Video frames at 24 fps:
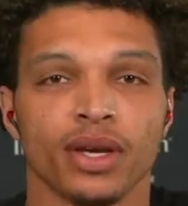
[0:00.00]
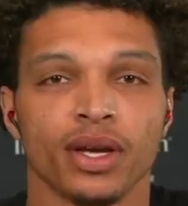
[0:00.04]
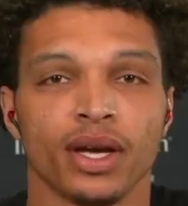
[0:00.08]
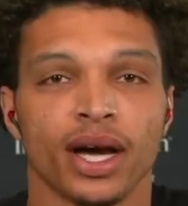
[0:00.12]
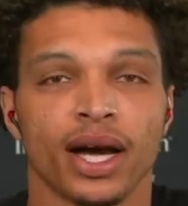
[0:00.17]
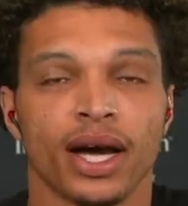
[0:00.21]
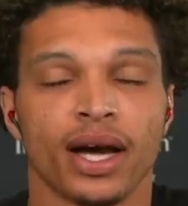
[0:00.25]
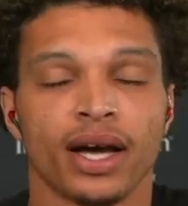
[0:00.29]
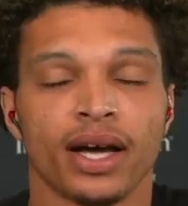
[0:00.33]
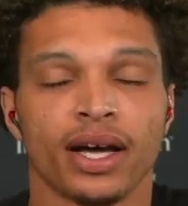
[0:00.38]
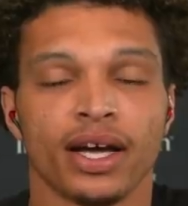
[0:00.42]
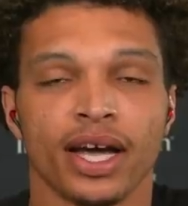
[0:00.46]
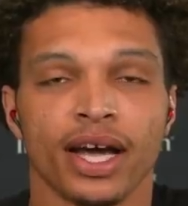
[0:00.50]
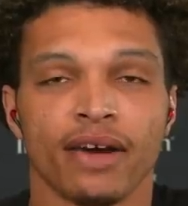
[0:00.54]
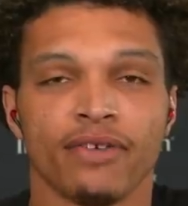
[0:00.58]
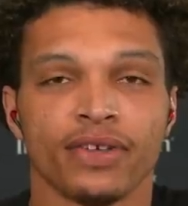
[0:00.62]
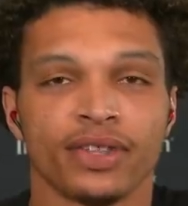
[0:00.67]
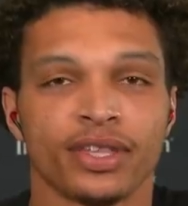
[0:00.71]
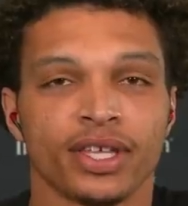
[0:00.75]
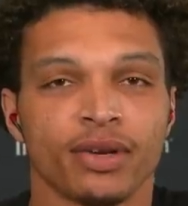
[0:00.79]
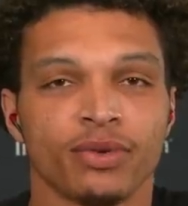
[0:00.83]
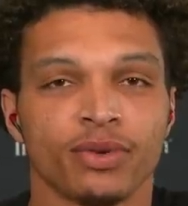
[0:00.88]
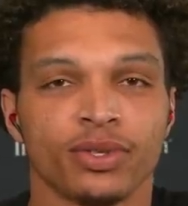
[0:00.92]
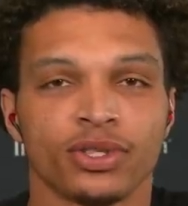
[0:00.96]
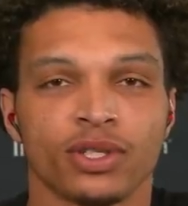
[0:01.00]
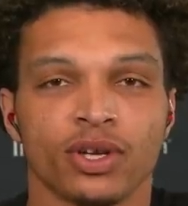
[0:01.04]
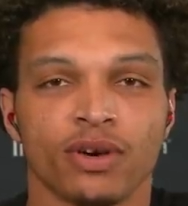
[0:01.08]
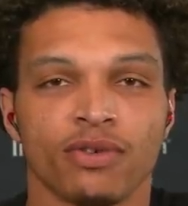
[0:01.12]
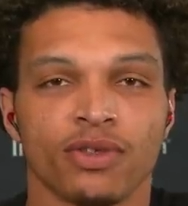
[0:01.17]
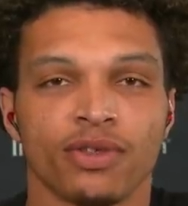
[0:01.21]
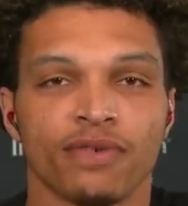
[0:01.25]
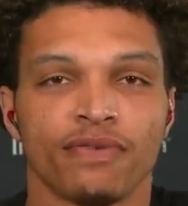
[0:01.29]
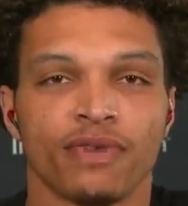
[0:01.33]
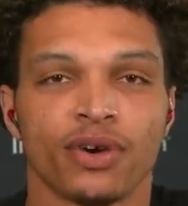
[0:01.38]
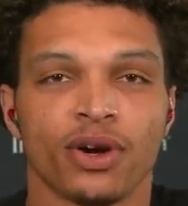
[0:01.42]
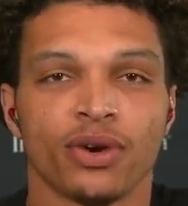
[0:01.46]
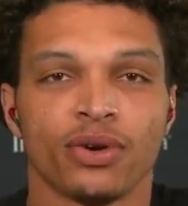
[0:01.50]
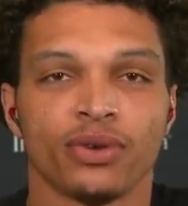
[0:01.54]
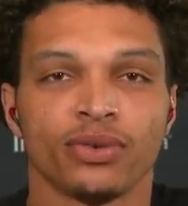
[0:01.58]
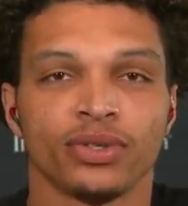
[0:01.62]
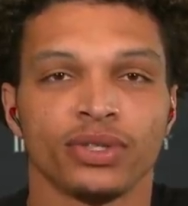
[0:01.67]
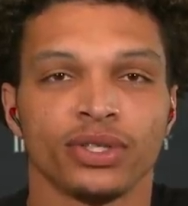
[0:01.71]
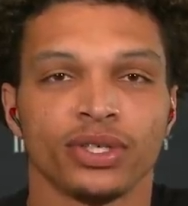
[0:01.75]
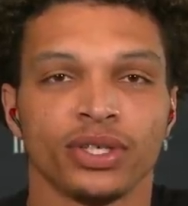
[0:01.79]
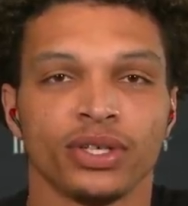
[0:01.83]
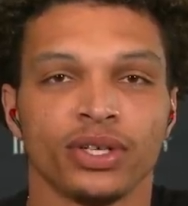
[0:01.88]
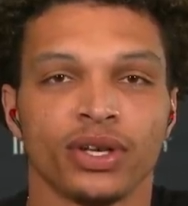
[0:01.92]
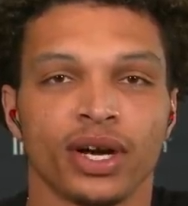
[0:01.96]
Everything was over the
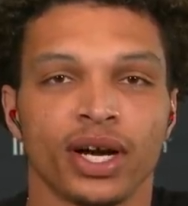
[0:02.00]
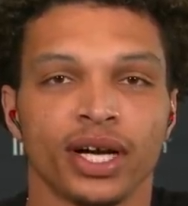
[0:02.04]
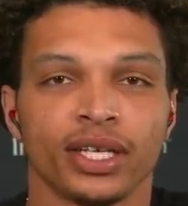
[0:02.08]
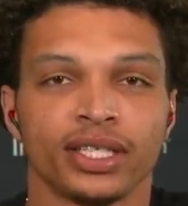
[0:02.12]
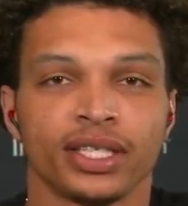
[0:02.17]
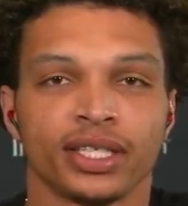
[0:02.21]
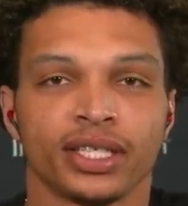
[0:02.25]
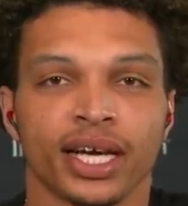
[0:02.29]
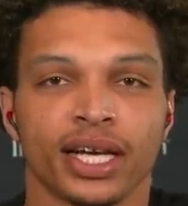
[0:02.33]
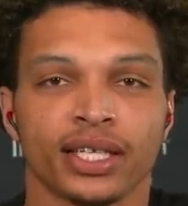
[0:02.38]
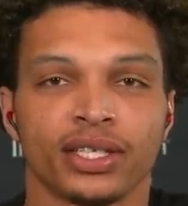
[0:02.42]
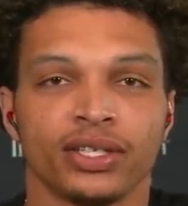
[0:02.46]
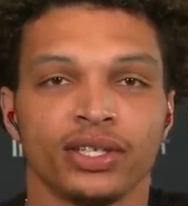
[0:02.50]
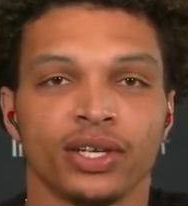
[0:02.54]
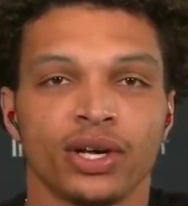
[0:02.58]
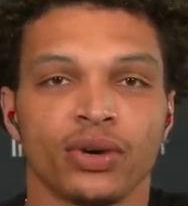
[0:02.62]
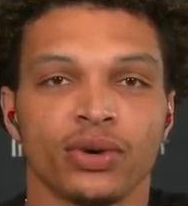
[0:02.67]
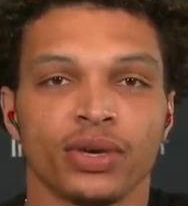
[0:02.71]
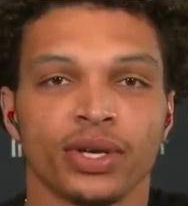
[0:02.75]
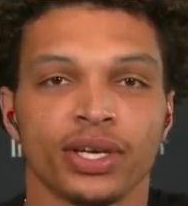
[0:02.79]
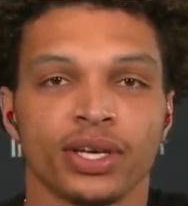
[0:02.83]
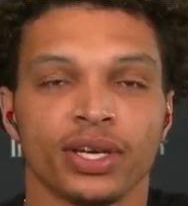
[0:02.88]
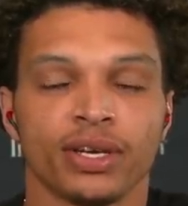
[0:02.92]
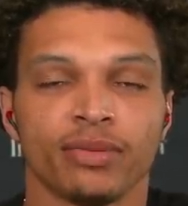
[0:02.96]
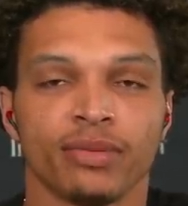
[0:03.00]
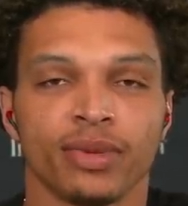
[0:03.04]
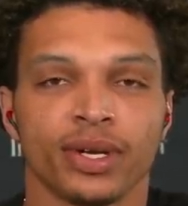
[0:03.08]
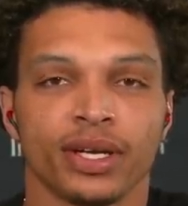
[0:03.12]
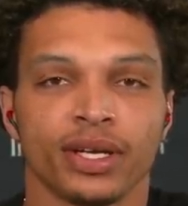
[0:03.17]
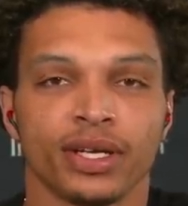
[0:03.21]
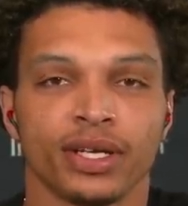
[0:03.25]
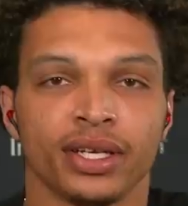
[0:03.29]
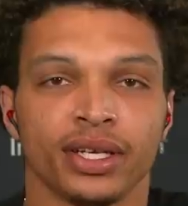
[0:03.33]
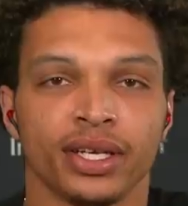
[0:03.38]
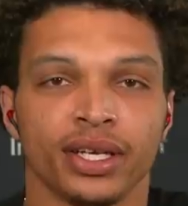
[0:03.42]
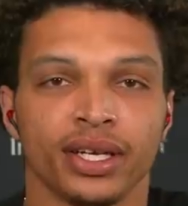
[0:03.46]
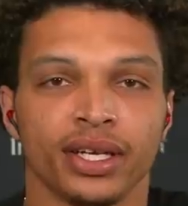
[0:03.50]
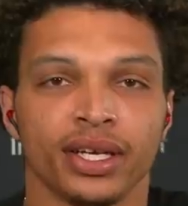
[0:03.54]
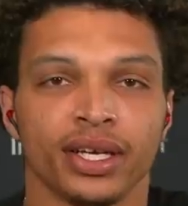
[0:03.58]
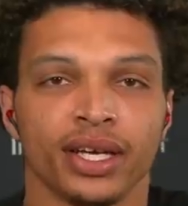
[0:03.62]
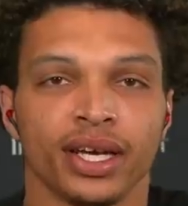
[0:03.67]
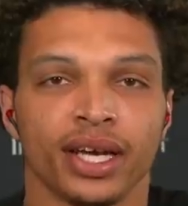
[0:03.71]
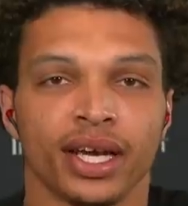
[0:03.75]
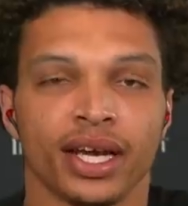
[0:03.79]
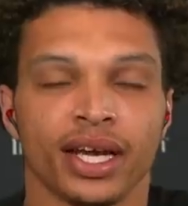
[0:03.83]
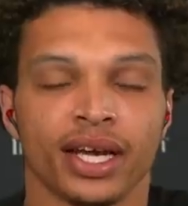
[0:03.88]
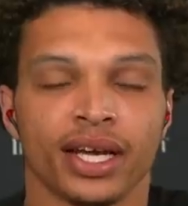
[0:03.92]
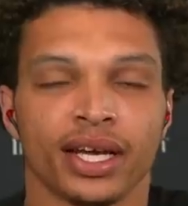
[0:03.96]
phone. You know, I just got to know him
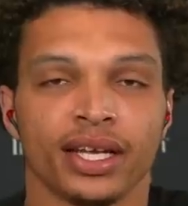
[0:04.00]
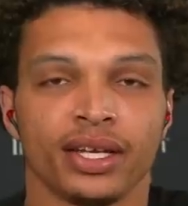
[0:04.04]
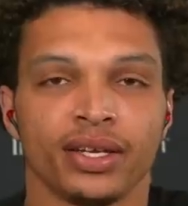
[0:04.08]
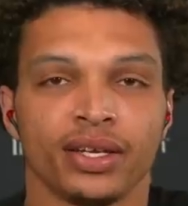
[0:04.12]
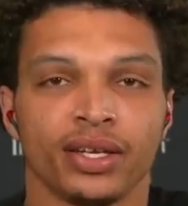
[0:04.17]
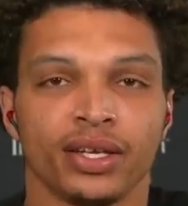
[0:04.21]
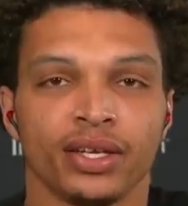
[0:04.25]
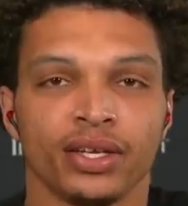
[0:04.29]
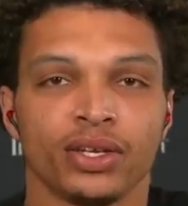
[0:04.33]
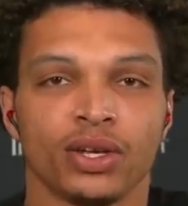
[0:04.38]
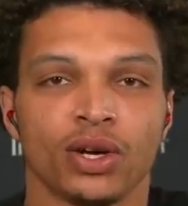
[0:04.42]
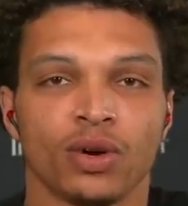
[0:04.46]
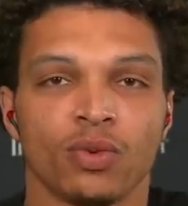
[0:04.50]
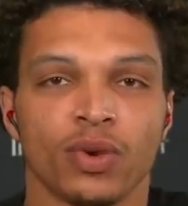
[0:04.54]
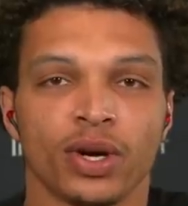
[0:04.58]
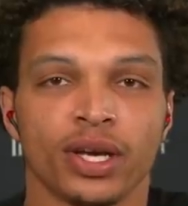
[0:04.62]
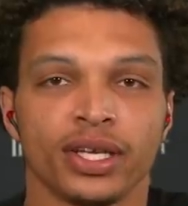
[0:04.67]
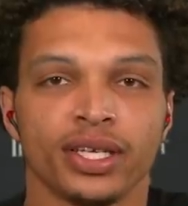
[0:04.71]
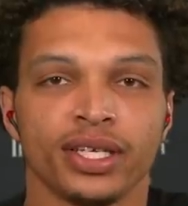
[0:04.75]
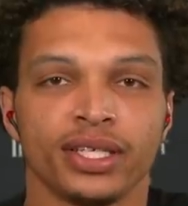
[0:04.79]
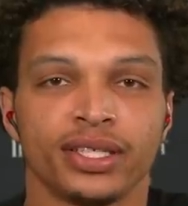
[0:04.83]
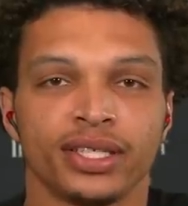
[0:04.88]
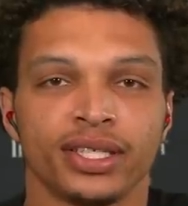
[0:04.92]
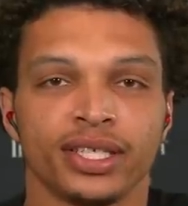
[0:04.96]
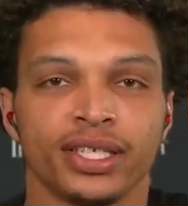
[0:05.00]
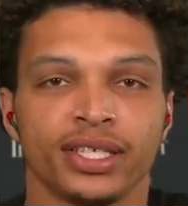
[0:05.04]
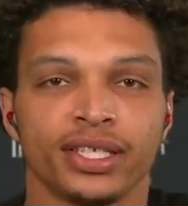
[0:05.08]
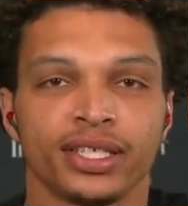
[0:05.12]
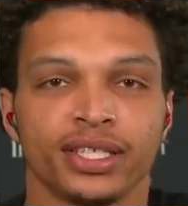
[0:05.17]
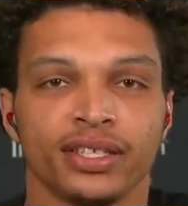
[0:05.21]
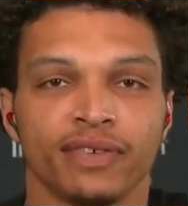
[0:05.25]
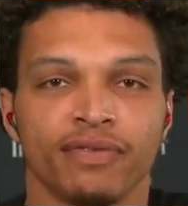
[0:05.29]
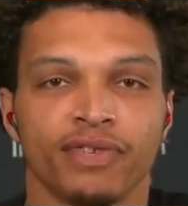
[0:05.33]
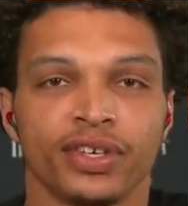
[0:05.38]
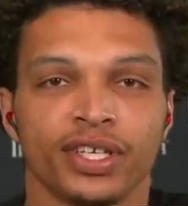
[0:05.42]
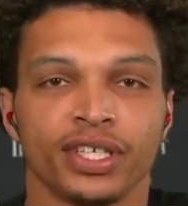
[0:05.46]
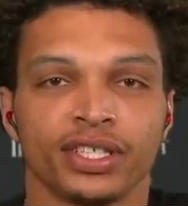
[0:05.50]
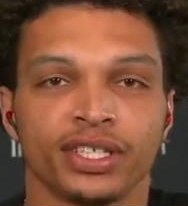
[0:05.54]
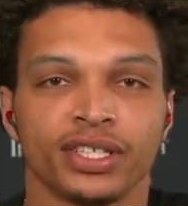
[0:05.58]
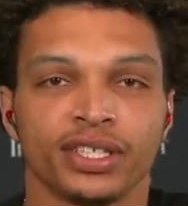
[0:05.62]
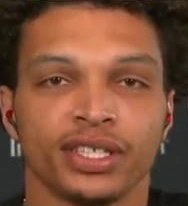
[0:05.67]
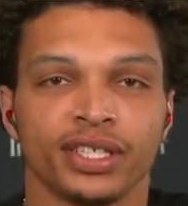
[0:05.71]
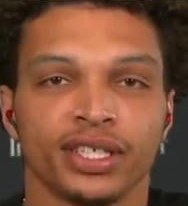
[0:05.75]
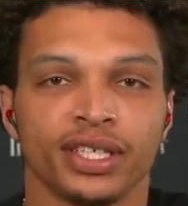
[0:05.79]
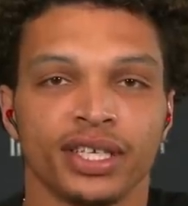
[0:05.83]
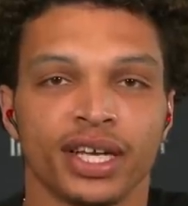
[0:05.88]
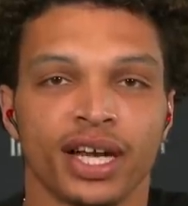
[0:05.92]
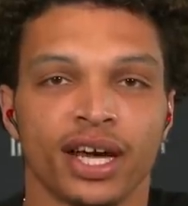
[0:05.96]
and, you know, what he sees in the
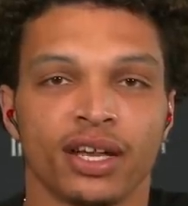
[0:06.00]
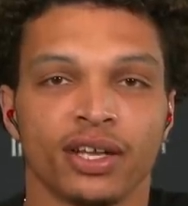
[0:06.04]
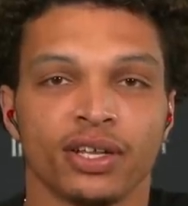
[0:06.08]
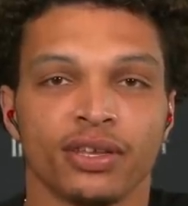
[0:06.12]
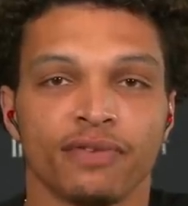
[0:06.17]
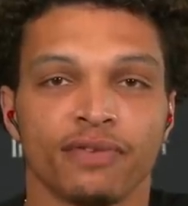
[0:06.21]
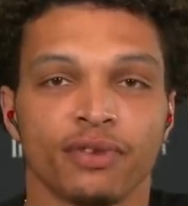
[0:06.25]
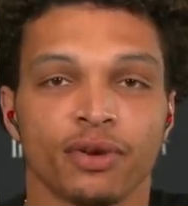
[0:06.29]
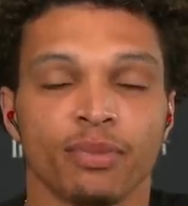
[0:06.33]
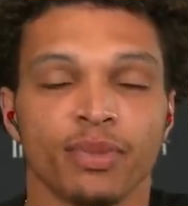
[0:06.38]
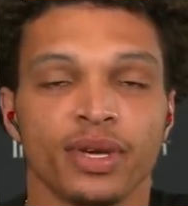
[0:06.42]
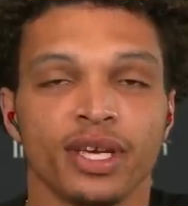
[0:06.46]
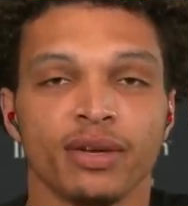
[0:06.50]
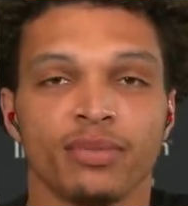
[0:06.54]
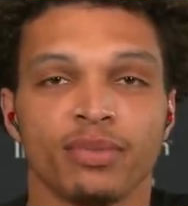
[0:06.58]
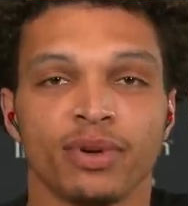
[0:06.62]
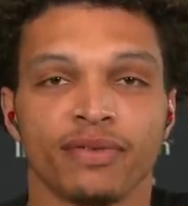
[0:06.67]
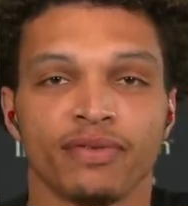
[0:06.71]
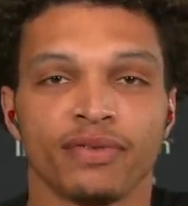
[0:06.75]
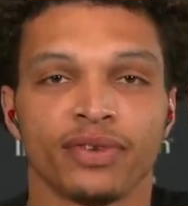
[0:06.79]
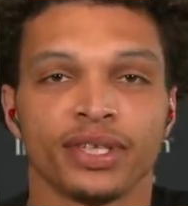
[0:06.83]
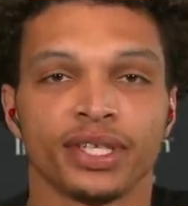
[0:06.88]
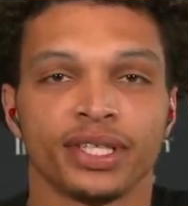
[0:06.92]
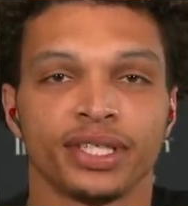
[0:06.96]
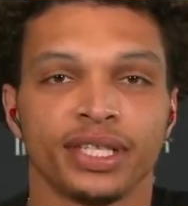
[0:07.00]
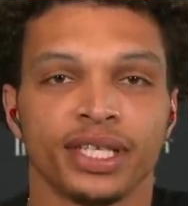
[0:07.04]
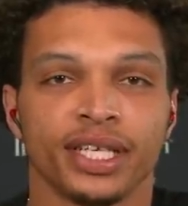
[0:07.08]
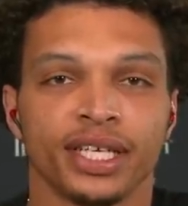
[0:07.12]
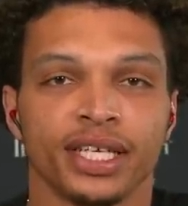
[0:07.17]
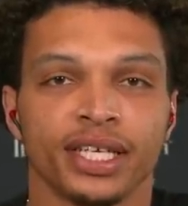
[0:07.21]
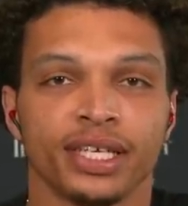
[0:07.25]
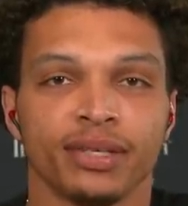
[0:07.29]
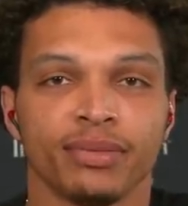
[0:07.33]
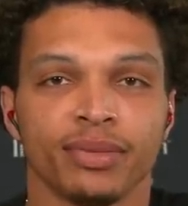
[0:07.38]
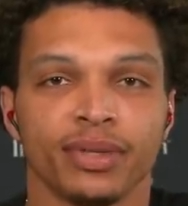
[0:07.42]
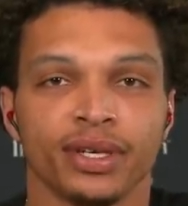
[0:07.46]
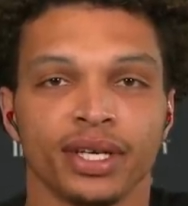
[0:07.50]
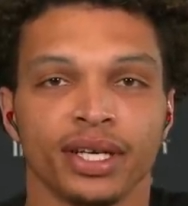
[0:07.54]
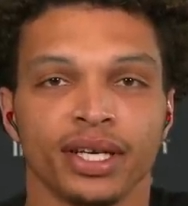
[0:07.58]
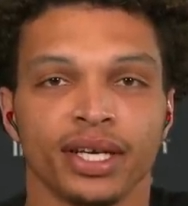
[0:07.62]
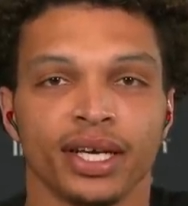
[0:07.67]
vision, not only for me, but for this team.